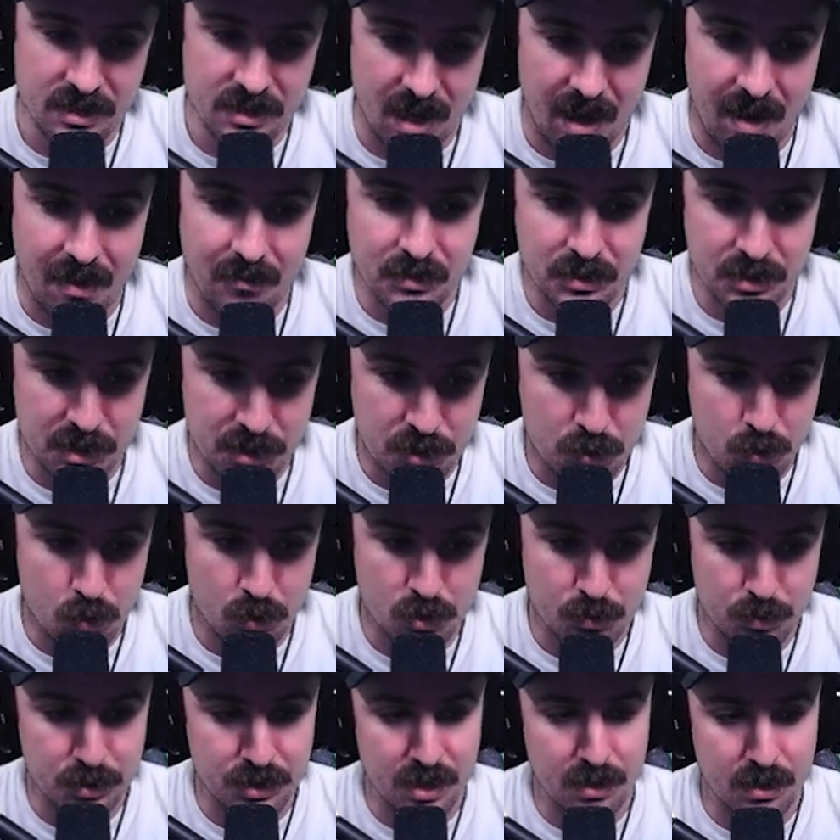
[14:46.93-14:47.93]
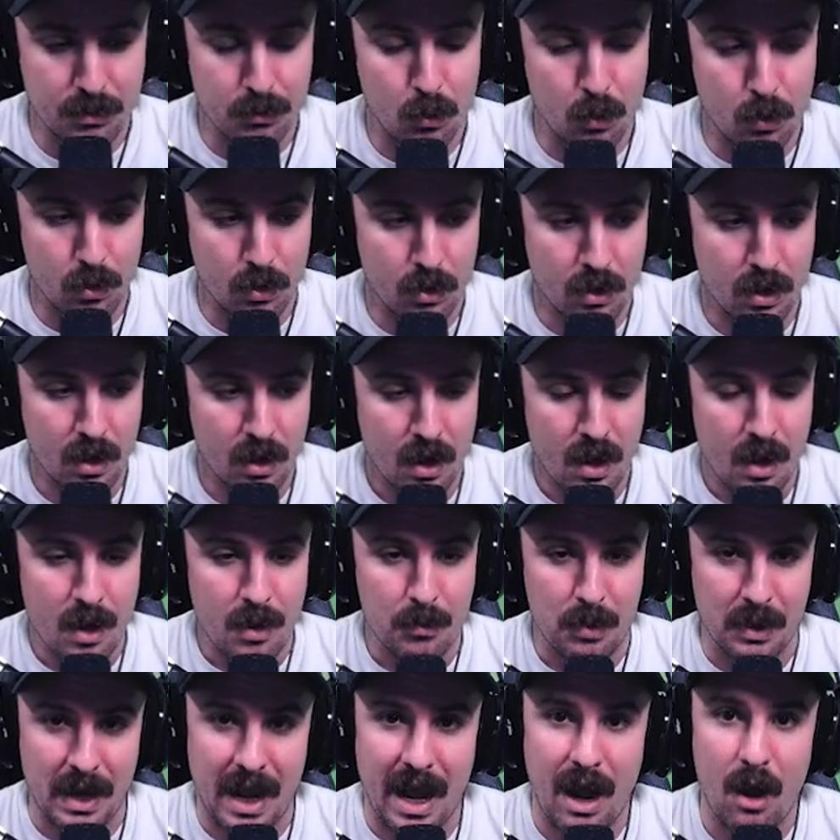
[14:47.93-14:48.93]
Obviously 200% more,
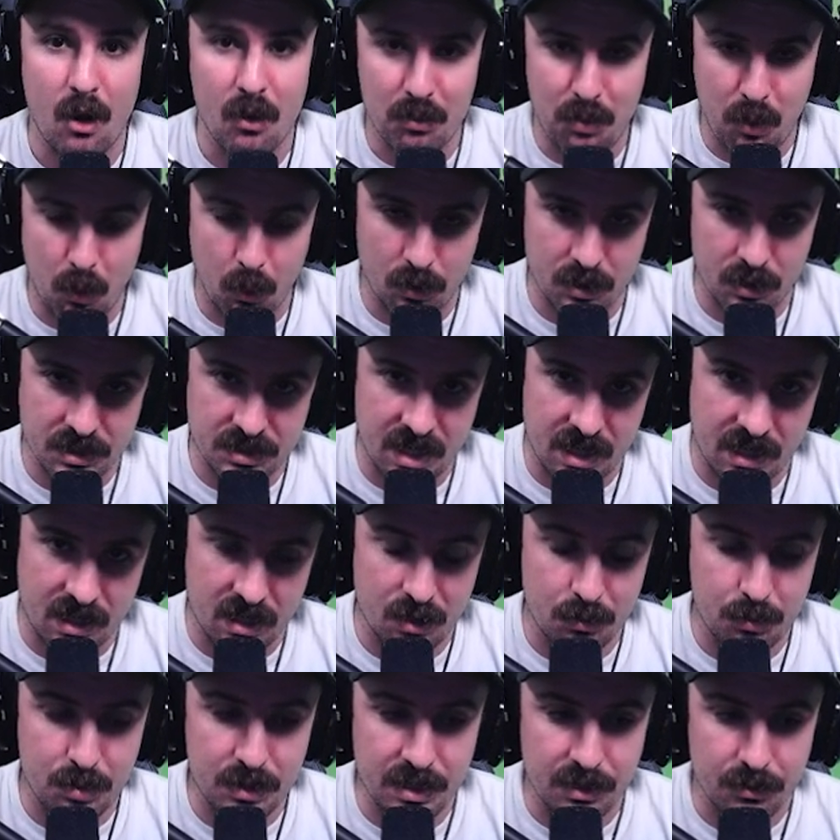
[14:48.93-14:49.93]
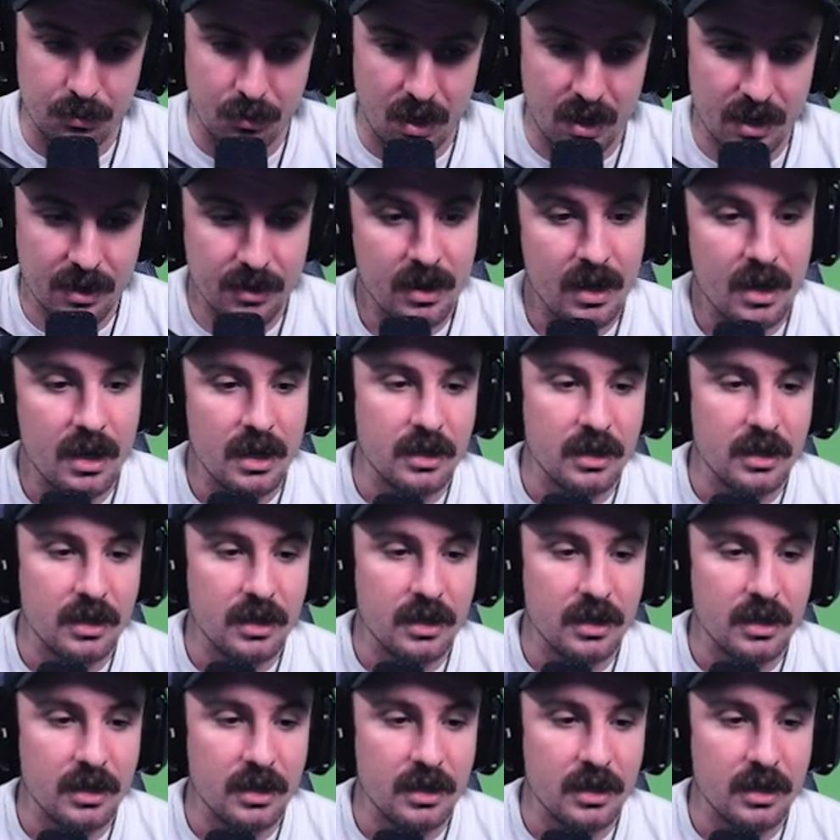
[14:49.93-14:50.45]
but how important is that going to be, right?